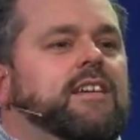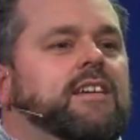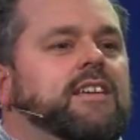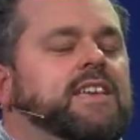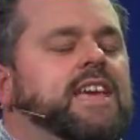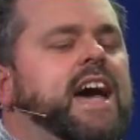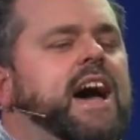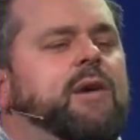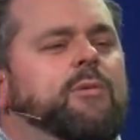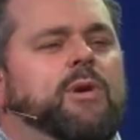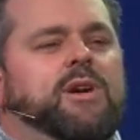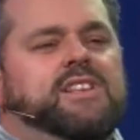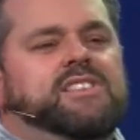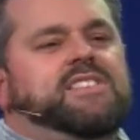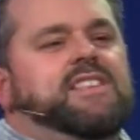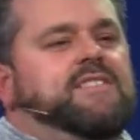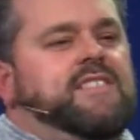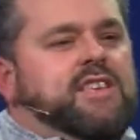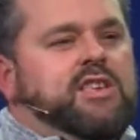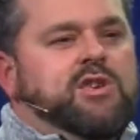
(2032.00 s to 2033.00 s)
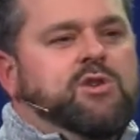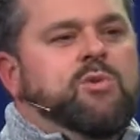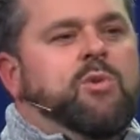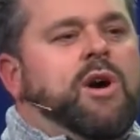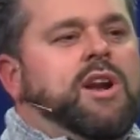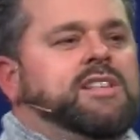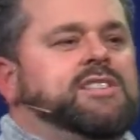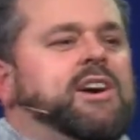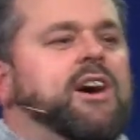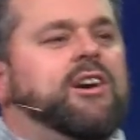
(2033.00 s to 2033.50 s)
Yeah, what is it that you
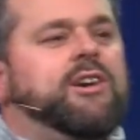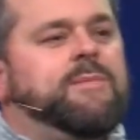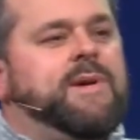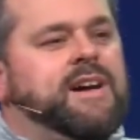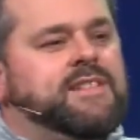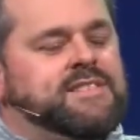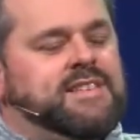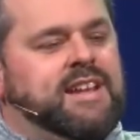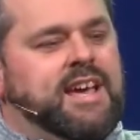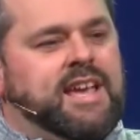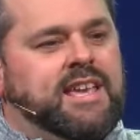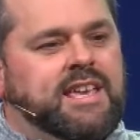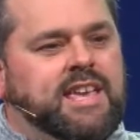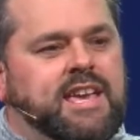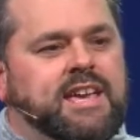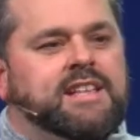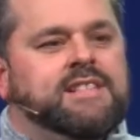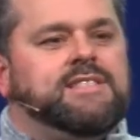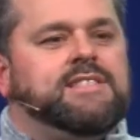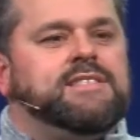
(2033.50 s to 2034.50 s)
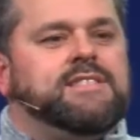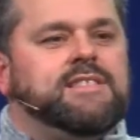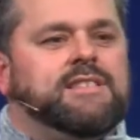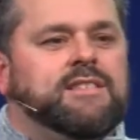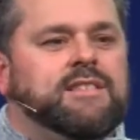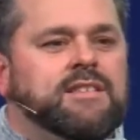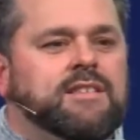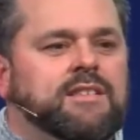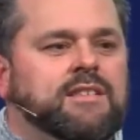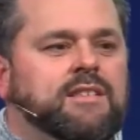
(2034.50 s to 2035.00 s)
want to talk about tonight, kids?
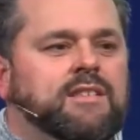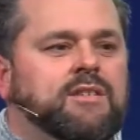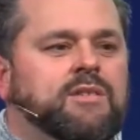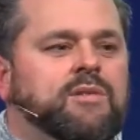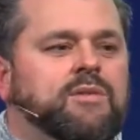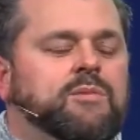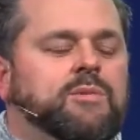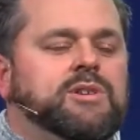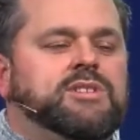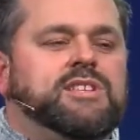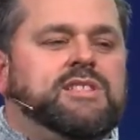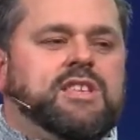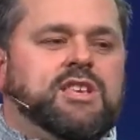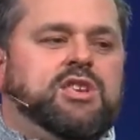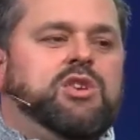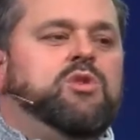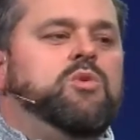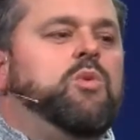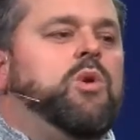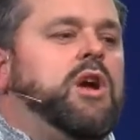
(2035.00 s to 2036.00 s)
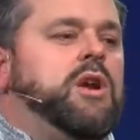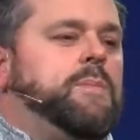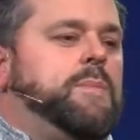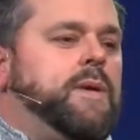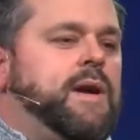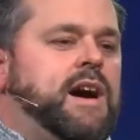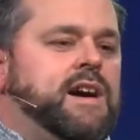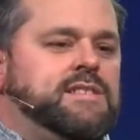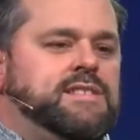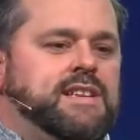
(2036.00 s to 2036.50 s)
What is it that you want to
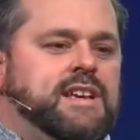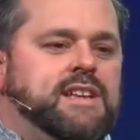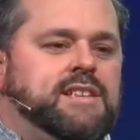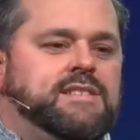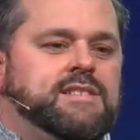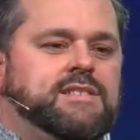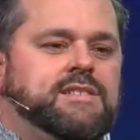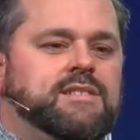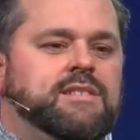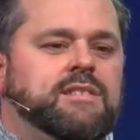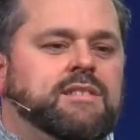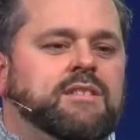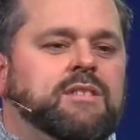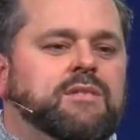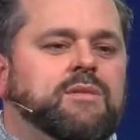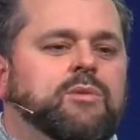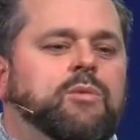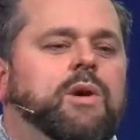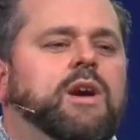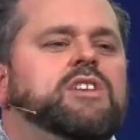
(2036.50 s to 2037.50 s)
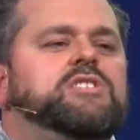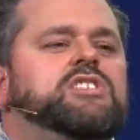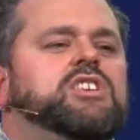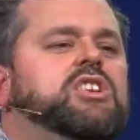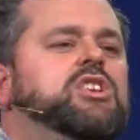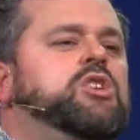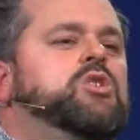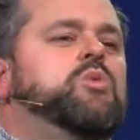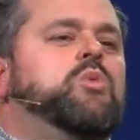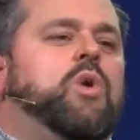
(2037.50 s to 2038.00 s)
process? Where is it
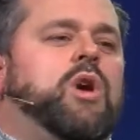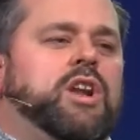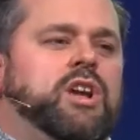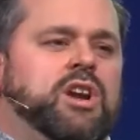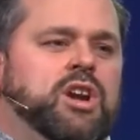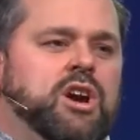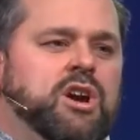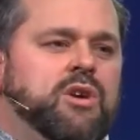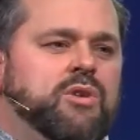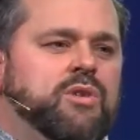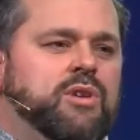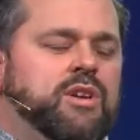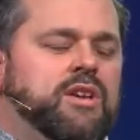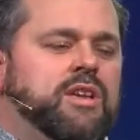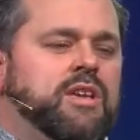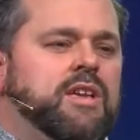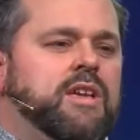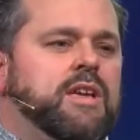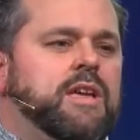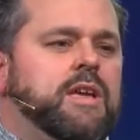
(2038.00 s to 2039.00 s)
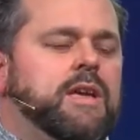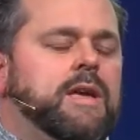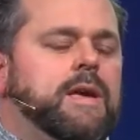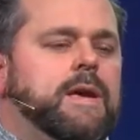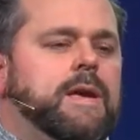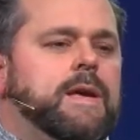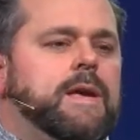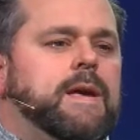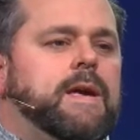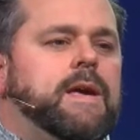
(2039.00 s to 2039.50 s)
you want to go?
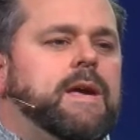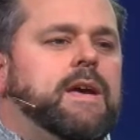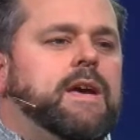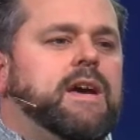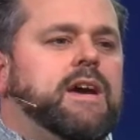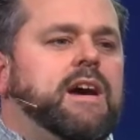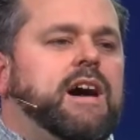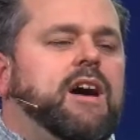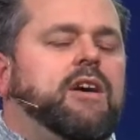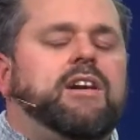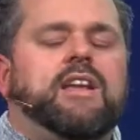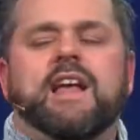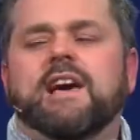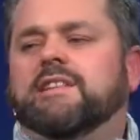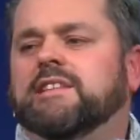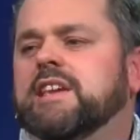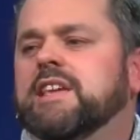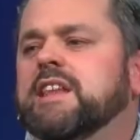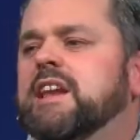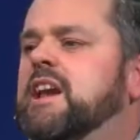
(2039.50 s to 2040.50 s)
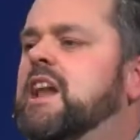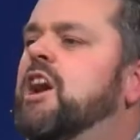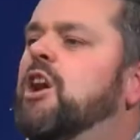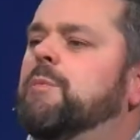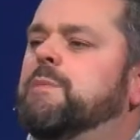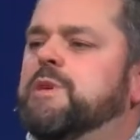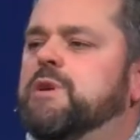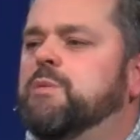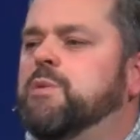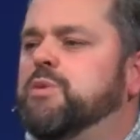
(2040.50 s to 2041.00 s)
How can I lean in and
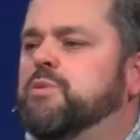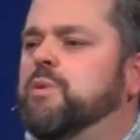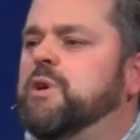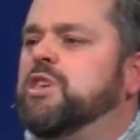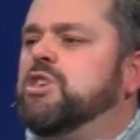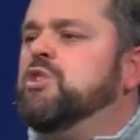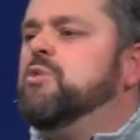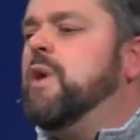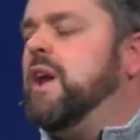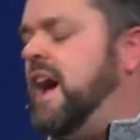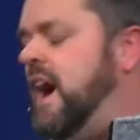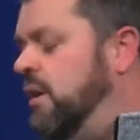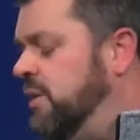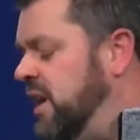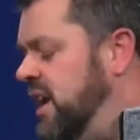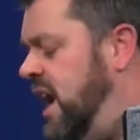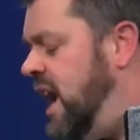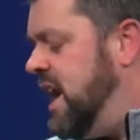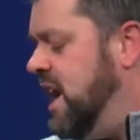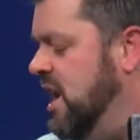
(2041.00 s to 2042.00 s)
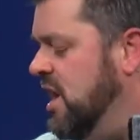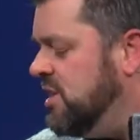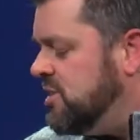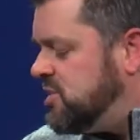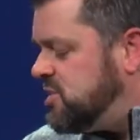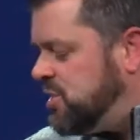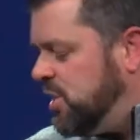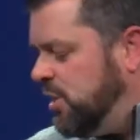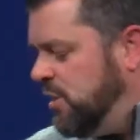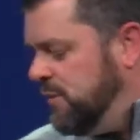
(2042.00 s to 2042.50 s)
help you with what you want? How can I
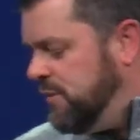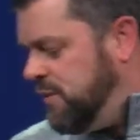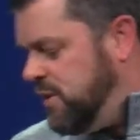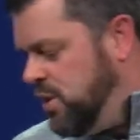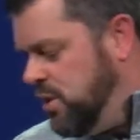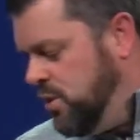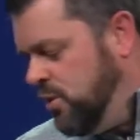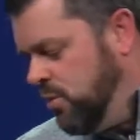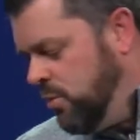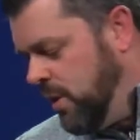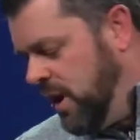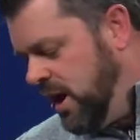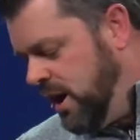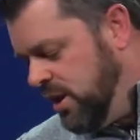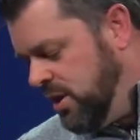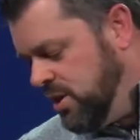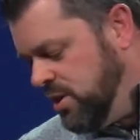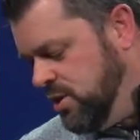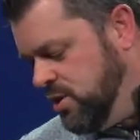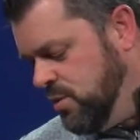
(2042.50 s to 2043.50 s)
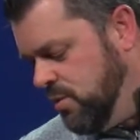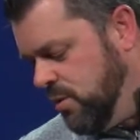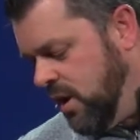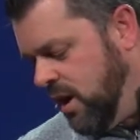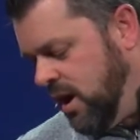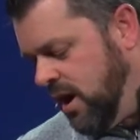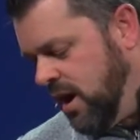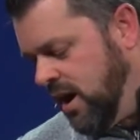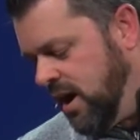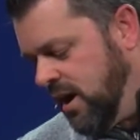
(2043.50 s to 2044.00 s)
serve you where you
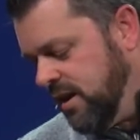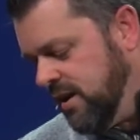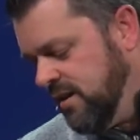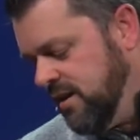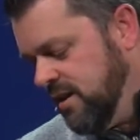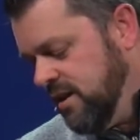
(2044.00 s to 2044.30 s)
are?